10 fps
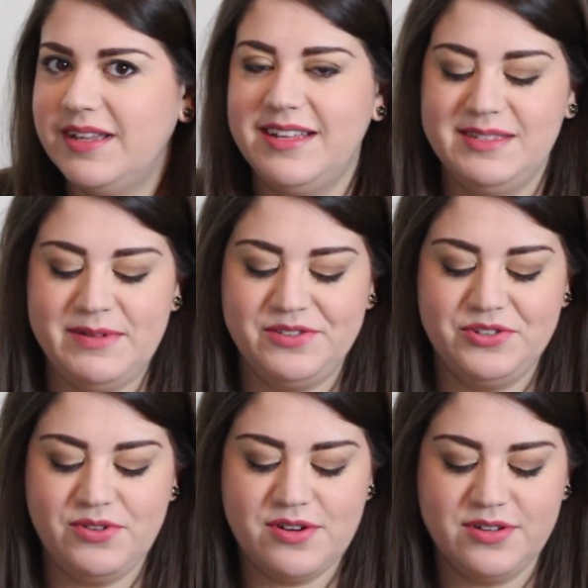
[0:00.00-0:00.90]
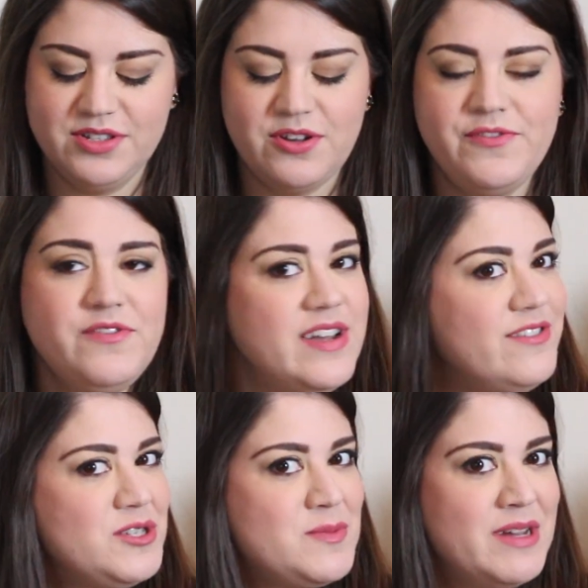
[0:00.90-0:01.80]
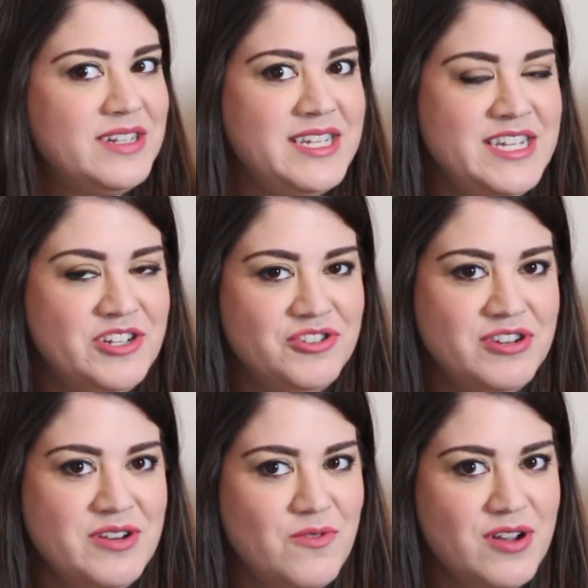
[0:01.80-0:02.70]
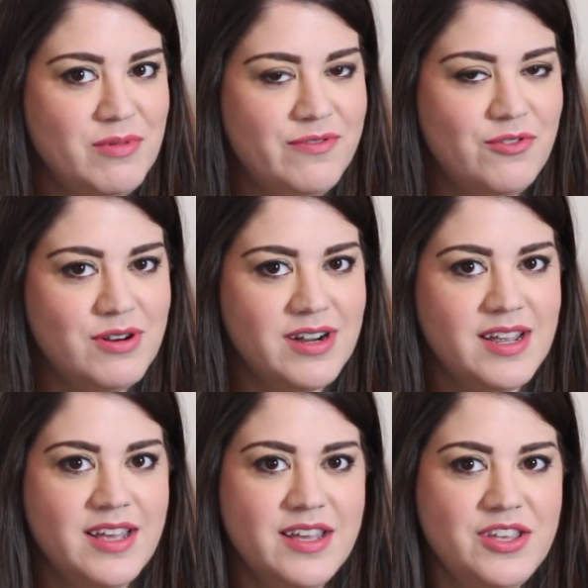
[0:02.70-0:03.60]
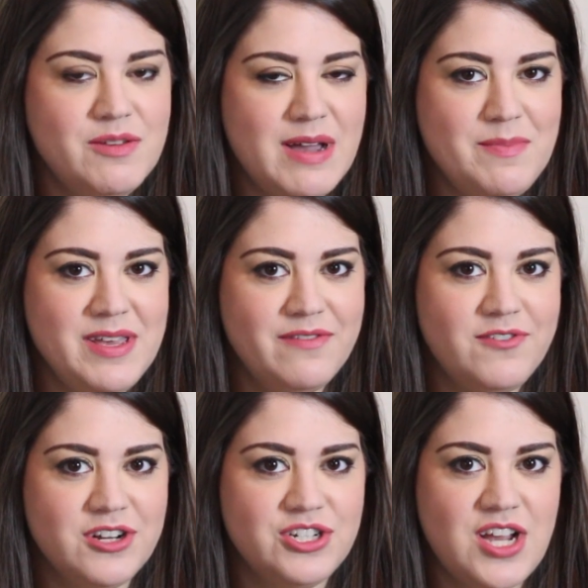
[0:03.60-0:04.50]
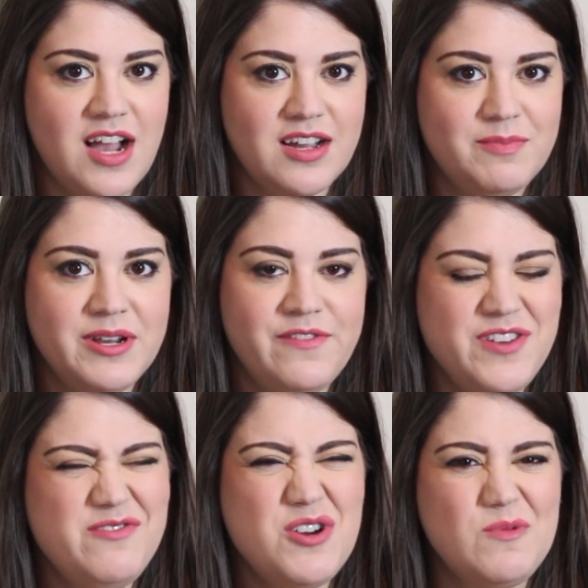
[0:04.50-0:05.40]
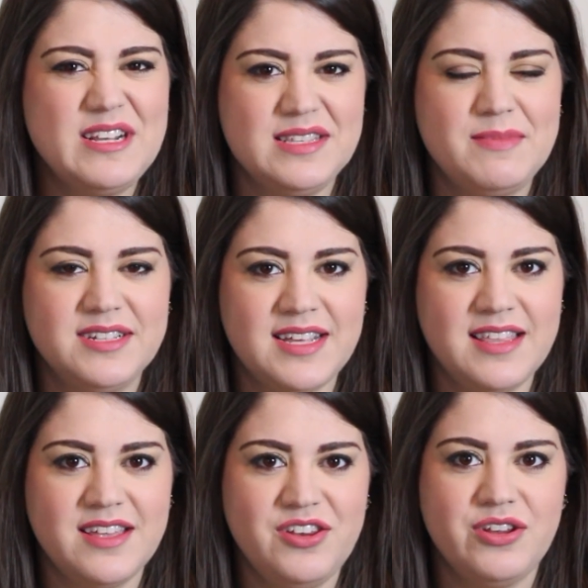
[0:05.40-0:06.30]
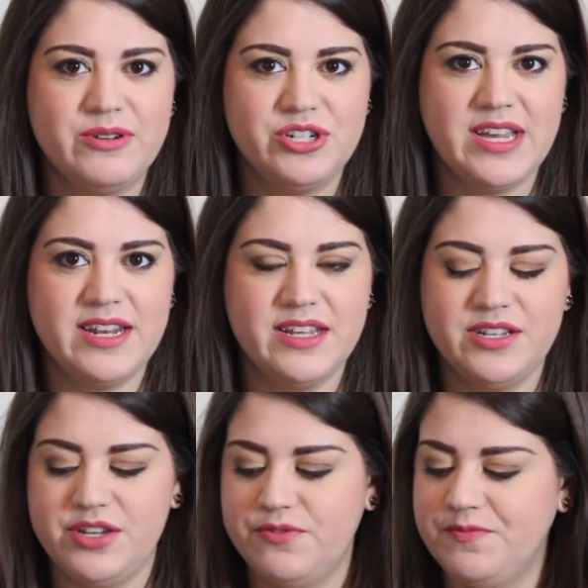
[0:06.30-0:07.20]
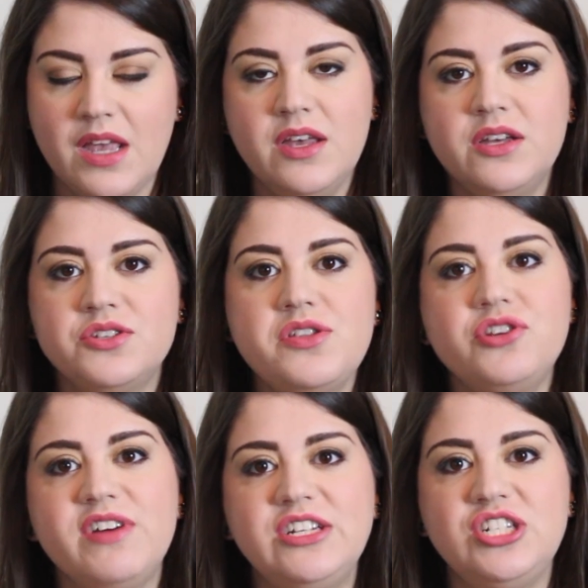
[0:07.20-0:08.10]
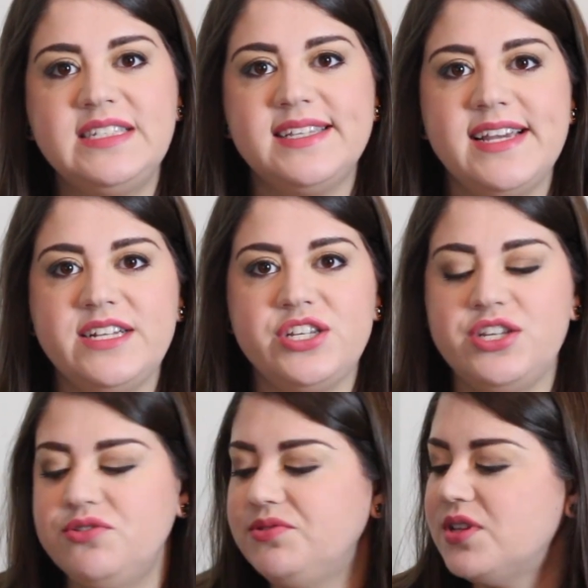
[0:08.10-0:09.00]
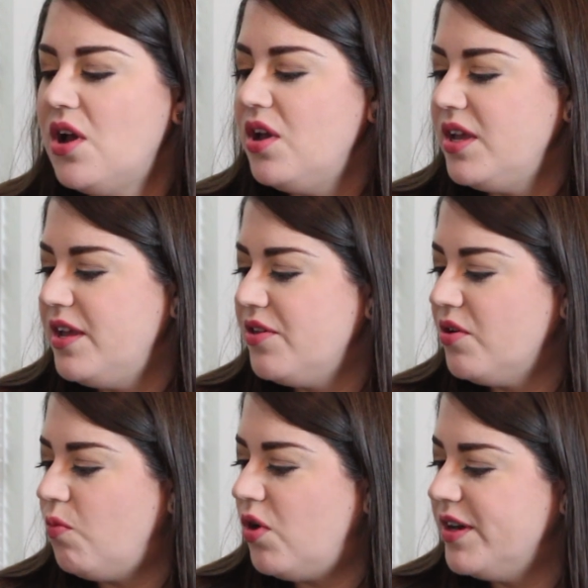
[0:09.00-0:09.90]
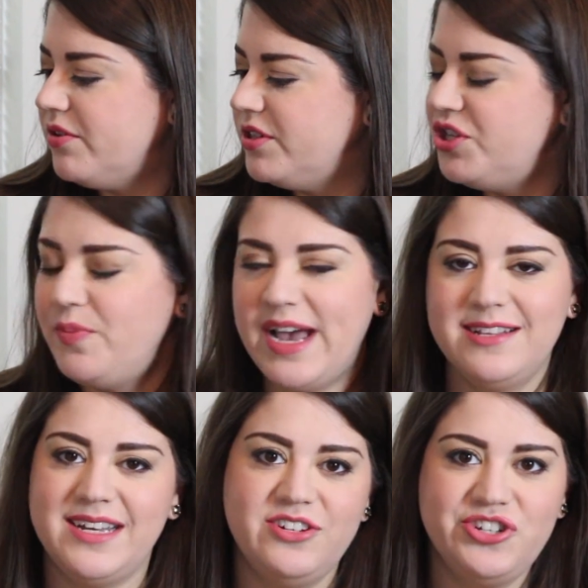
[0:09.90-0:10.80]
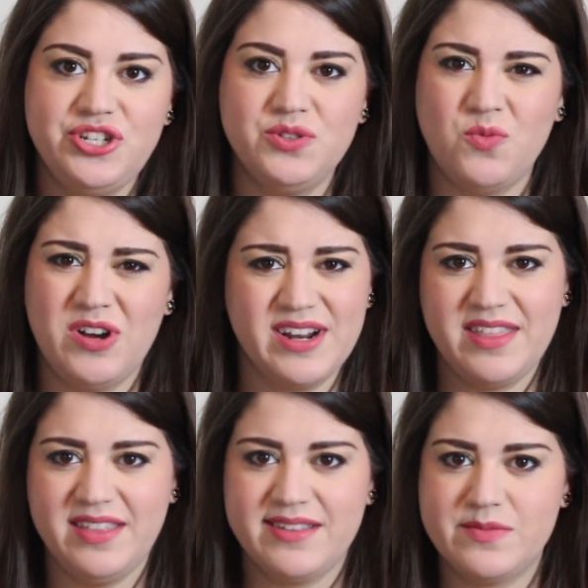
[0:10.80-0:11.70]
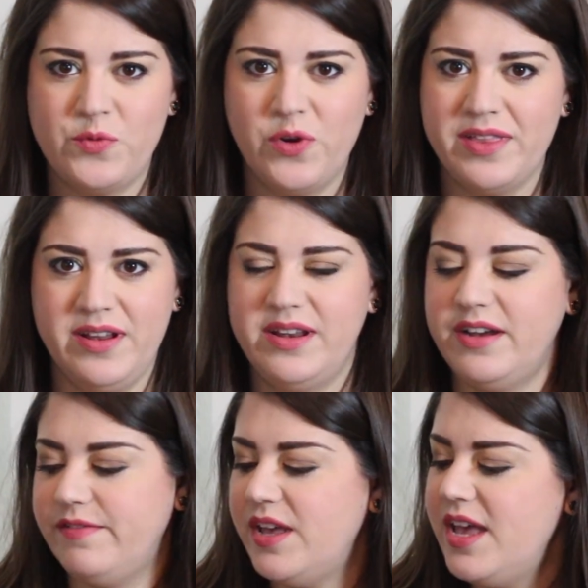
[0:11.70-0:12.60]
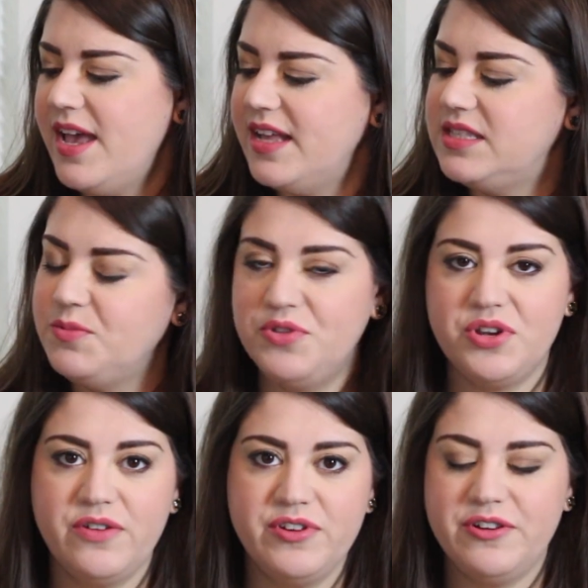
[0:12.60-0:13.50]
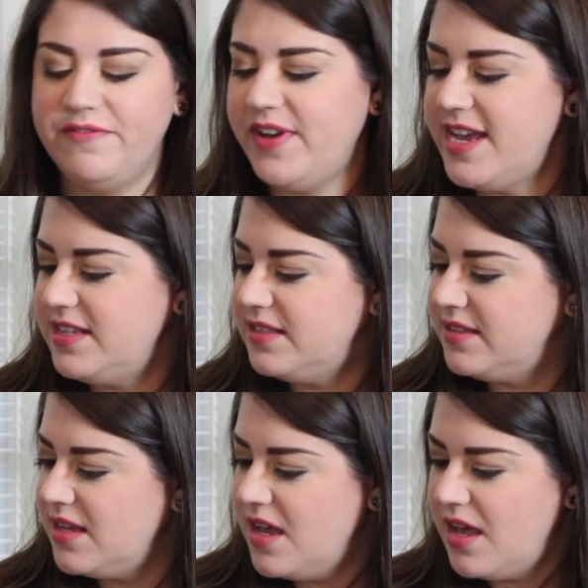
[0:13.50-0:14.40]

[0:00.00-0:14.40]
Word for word: it smells strong. So if you've never smelled tea tree oil before, you might be in for a shock. But if you know what it smells like, then you know what you're getting into. So the directions say to use either one or two pads. I just use one. I think that's more than enough. And smooth it over your face.